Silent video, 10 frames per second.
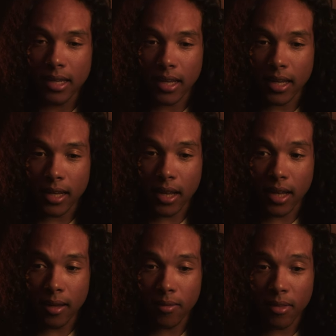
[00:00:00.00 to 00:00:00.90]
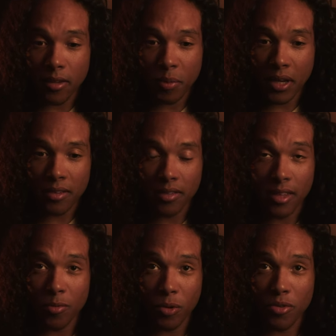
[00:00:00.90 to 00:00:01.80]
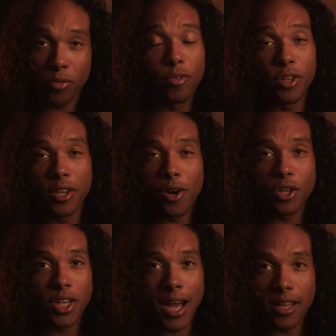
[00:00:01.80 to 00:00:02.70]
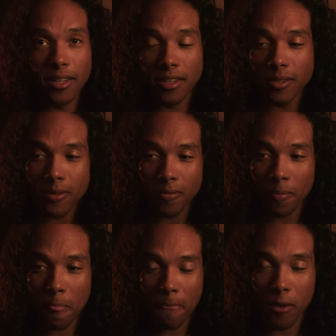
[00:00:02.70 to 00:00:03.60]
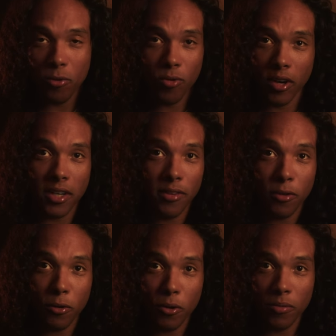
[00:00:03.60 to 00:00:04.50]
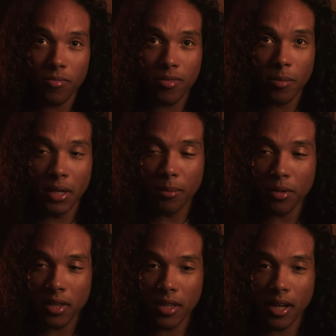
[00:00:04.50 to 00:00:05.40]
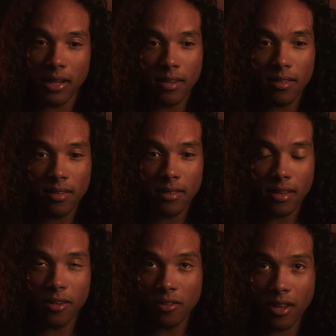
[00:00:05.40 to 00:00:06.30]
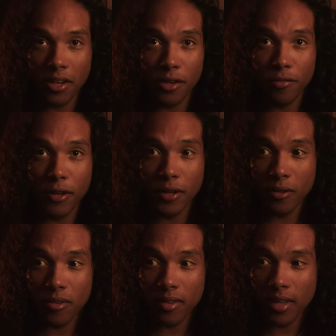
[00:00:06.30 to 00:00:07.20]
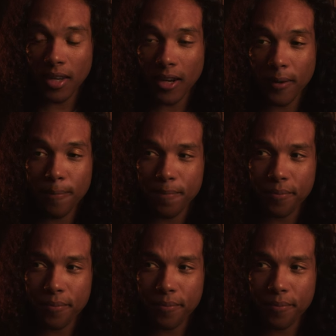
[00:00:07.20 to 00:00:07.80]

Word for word: And that's because this was a really hard challenge. It was very difficult, to be completely honest. There's a lot of good photos in here,